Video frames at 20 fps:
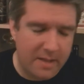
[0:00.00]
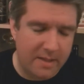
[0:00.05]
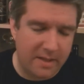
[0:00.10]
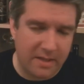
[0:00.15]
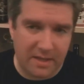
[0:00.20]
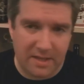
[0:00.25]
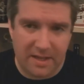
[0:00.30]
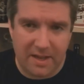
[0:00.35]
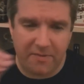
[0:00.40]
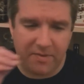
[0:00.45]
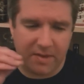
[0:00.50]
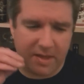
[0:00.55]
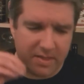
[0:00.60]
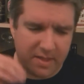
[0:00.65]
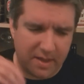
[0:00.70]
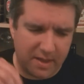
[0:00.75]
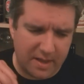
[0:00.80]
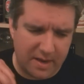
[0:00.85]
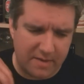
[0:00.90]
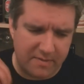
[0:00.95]
you definitely get
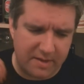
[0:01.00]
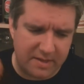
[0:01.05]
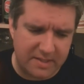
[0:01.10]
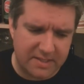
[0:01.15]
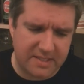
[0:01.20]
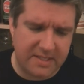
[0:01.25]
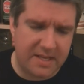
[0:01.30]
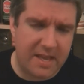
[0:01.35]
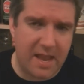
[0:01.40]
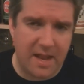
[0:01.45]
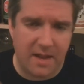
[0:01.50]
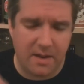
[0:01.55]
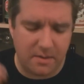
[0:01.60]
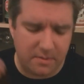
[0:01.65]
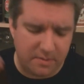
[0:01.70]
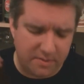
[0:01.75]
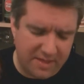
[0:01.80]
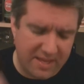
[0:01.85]
that kind of like skin.